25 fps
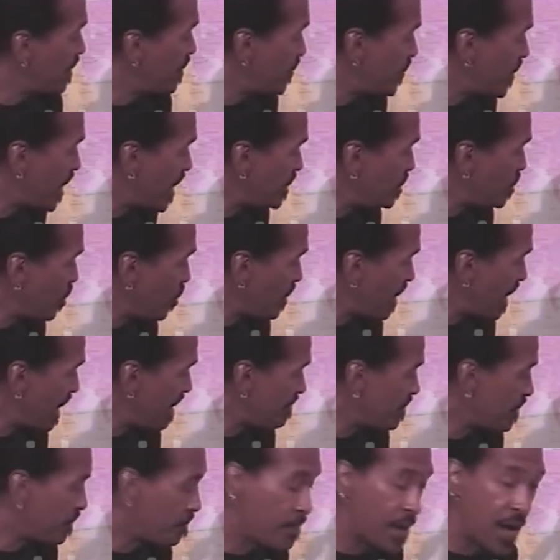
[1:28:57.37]
They don't
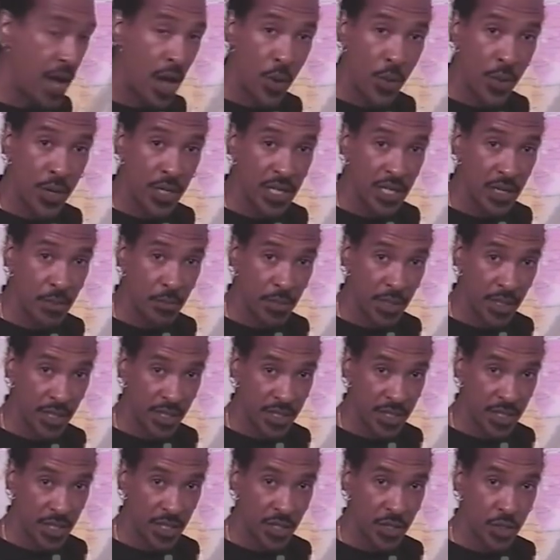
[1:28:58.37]
have the power and the
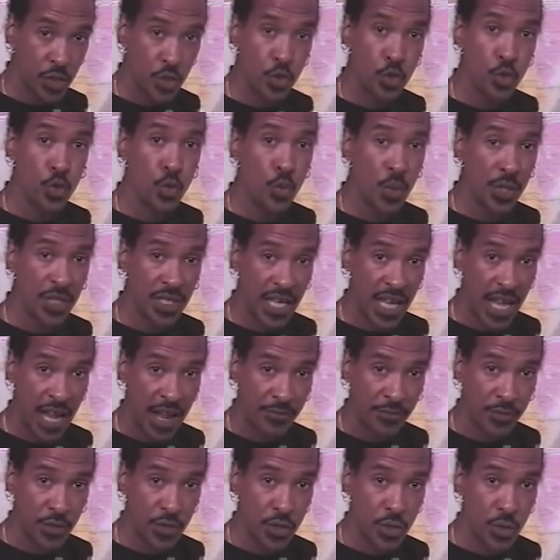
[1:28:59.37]
ability to do what they
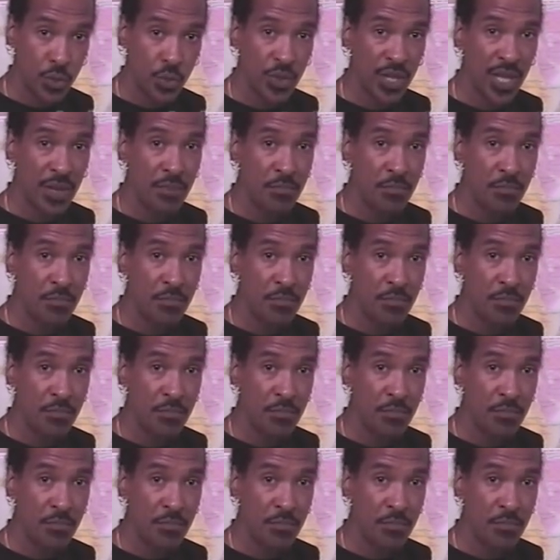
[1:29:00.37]
have to do. They